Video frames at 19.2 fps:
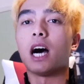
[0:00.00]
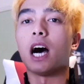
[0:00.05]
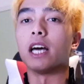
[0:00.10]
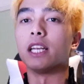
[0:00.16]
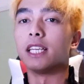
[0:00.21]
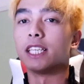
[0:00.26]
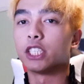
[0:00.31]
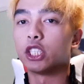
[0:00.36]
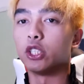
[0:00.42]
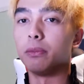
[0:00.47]

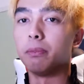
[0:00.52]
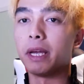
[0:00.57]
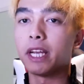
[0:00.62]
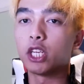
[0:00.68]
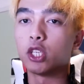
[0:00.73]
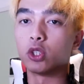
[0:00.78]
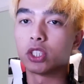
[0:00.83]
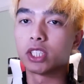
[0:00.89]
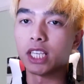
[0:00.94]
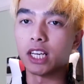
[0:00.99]
unless you
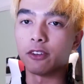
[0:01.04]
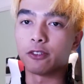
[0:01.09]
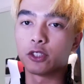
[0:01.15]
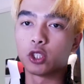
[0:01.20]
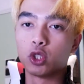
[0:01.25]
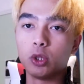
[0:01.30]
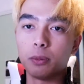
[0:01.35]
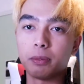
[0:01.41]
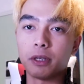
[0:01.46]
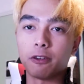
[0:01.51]
make yourself
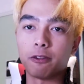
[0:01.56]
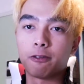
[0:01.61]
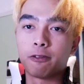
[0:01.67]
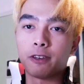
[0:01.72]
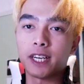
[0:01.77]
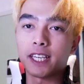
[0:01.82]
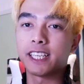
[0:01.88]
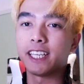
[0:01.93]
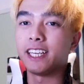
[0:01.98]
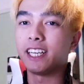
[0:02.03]
super
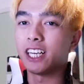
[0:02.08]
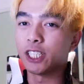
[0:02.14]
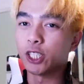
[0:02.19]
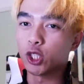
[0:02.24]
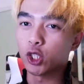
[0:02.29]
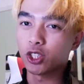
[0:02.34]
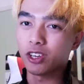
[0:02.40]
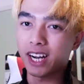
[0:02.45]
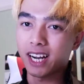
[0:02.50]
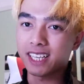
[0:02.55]
fucking
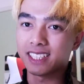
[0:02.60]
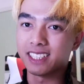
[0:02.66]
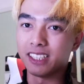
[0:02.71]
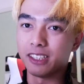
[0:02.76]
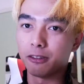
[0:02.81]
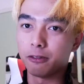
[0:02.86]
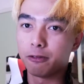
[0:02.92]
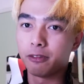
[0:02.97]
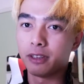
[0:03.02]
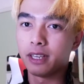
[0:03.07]

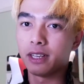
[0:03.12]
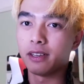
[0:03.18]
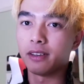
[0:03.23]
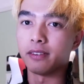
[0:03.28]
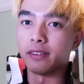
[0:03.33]
unattractive,